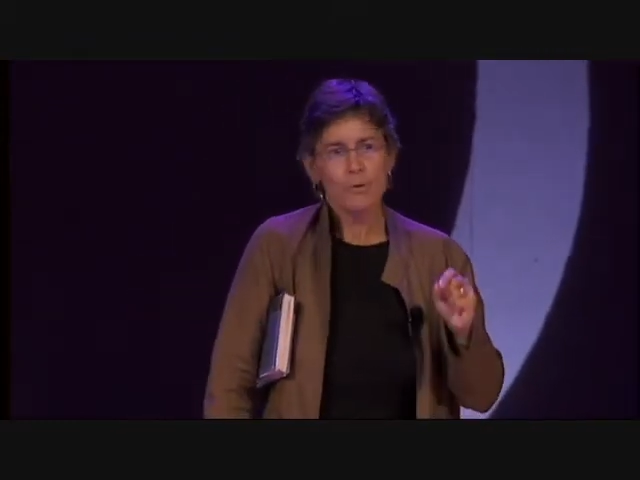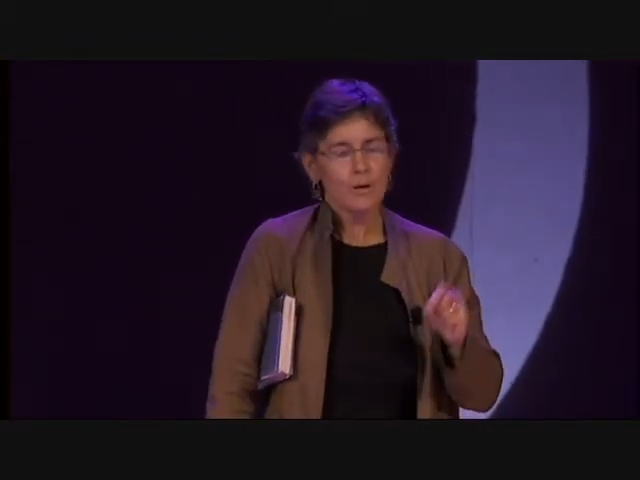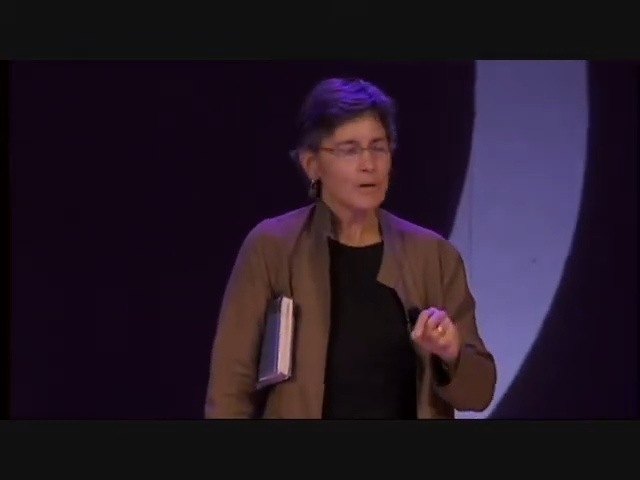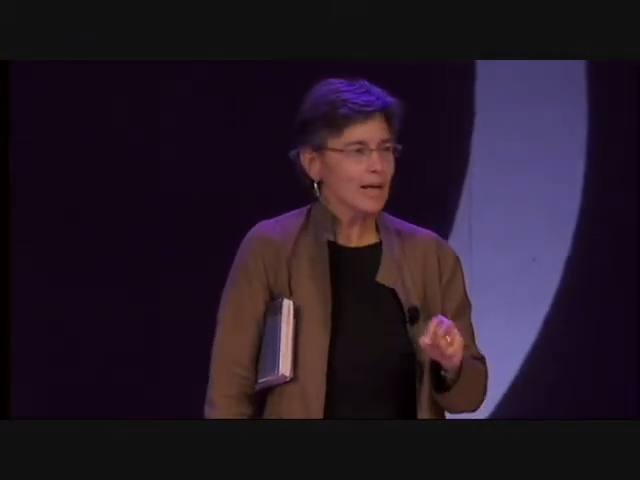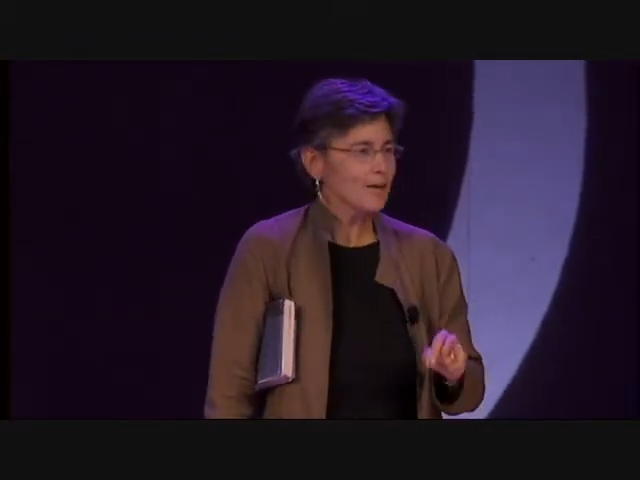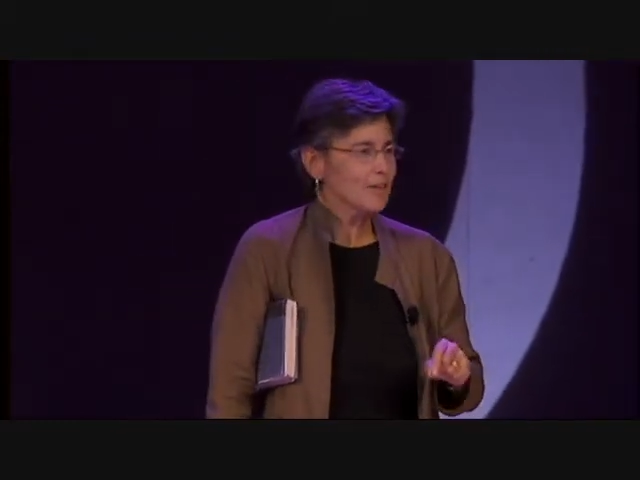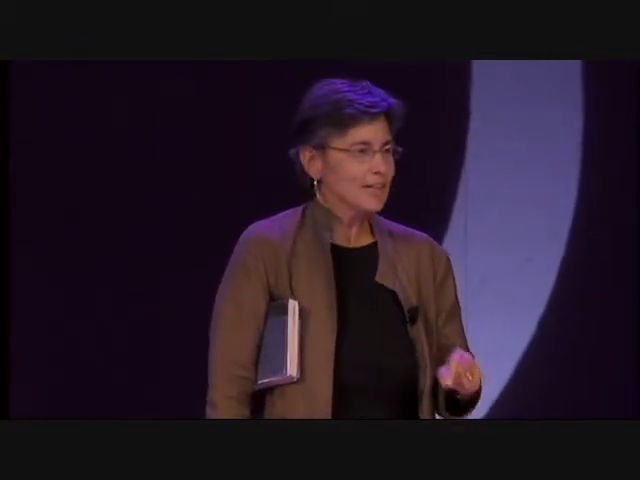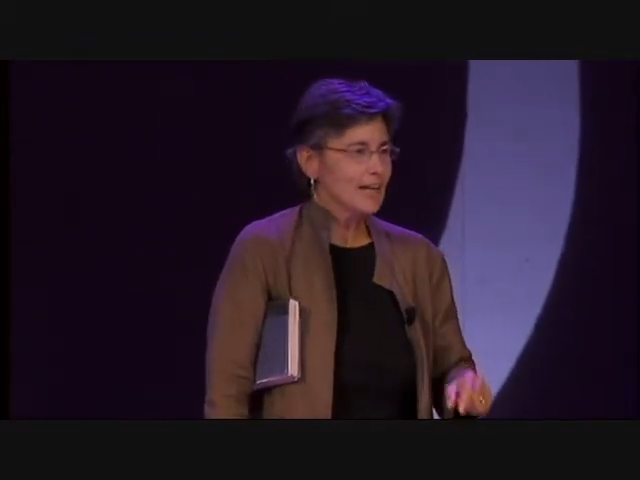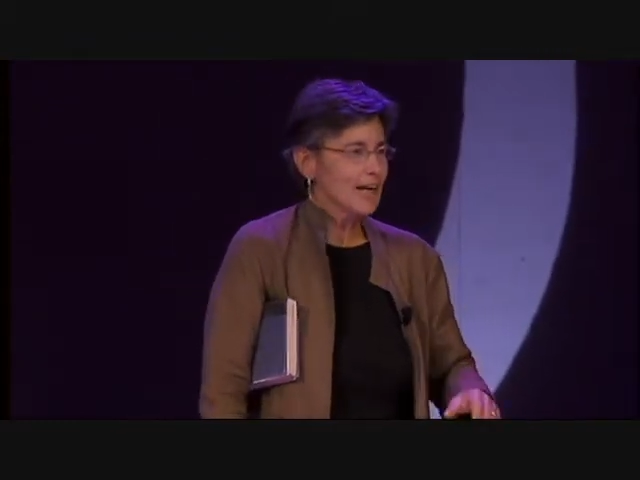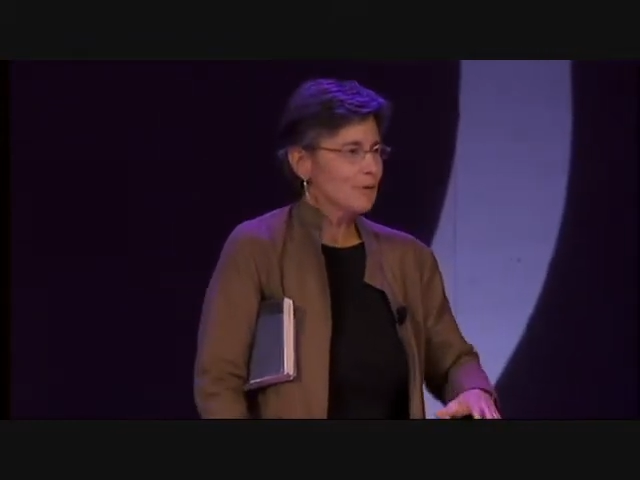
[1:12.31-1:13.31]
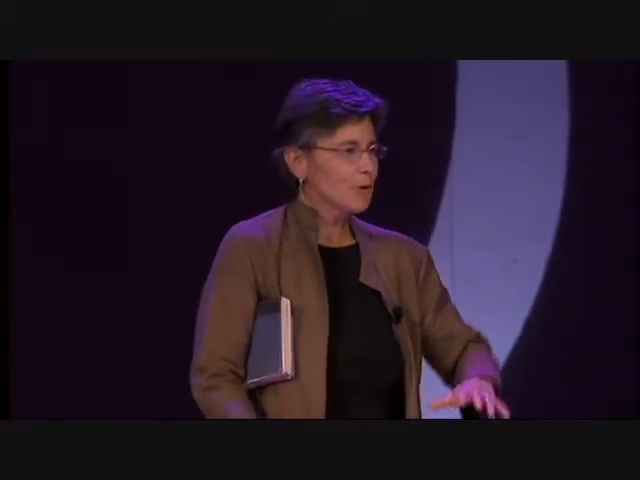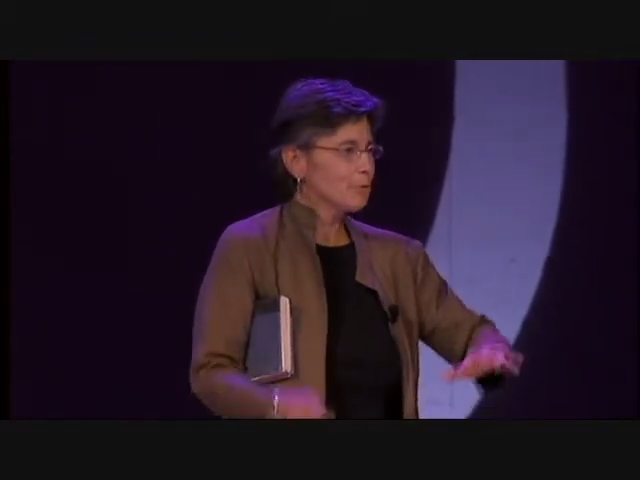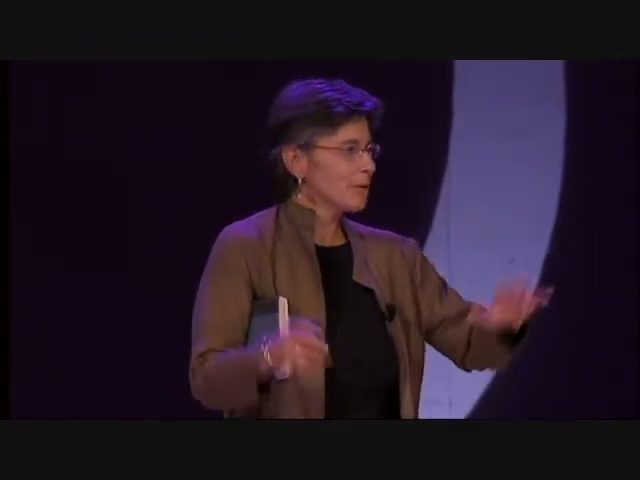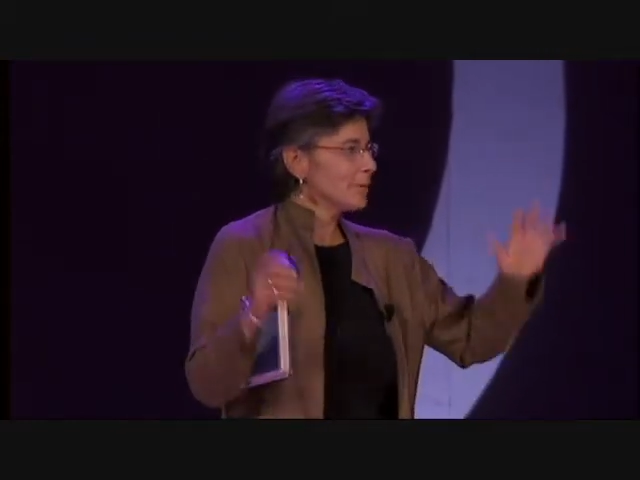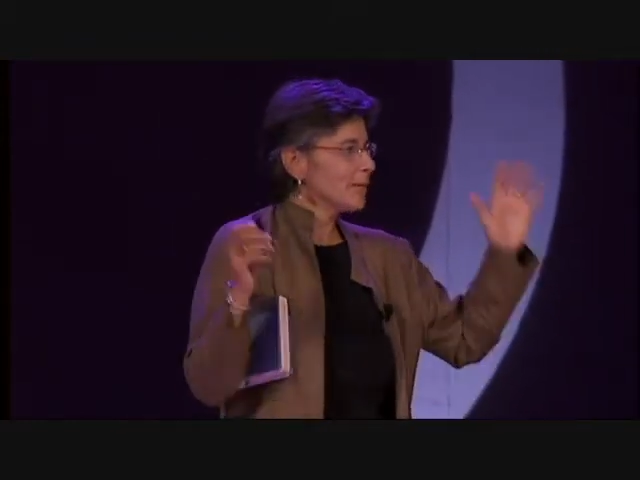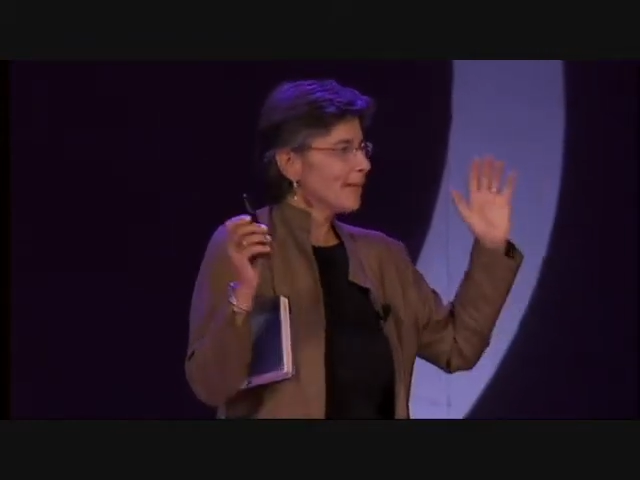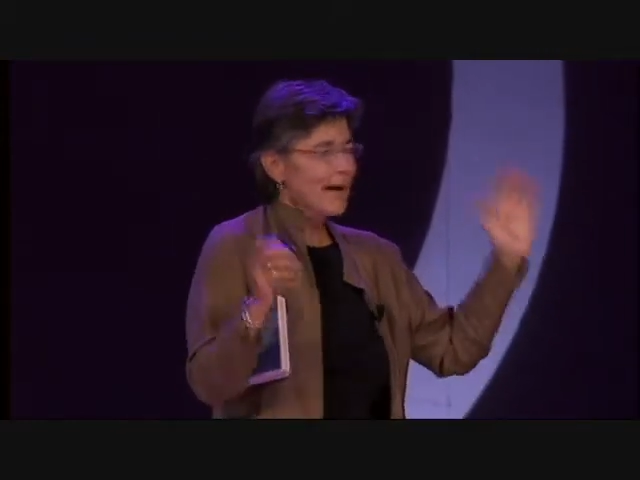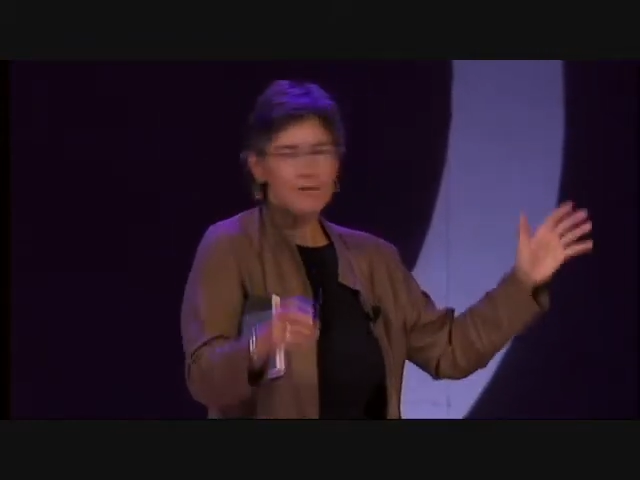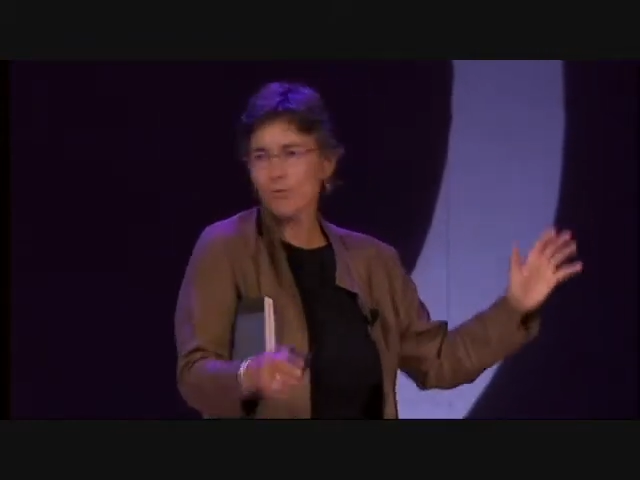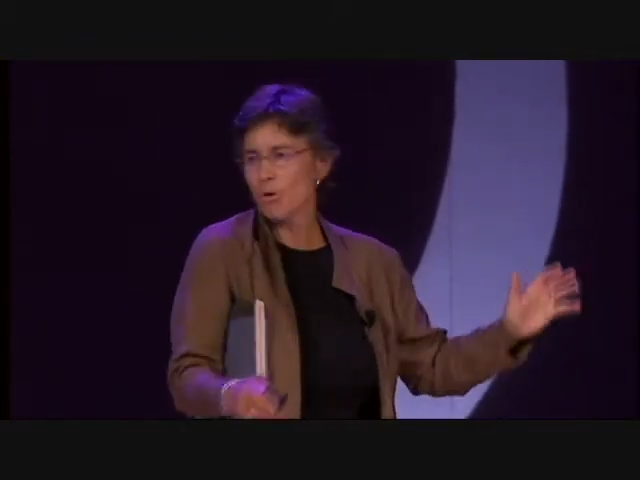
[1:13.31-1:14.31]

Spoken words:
We would have a day where we would laugh